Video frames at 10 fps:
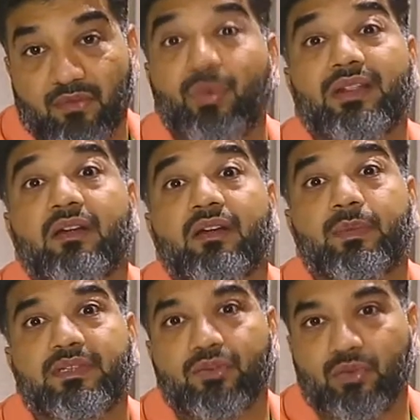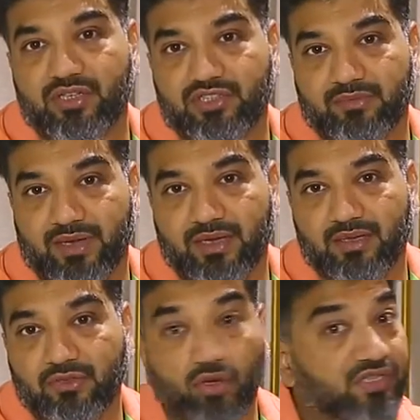with 100% ownership right
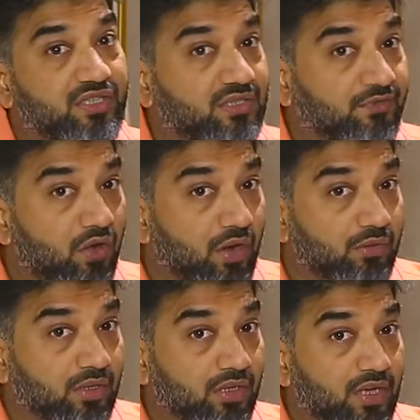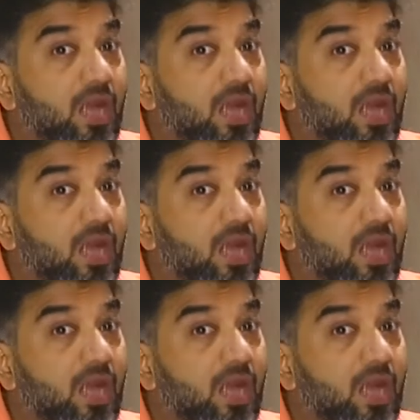not just a follower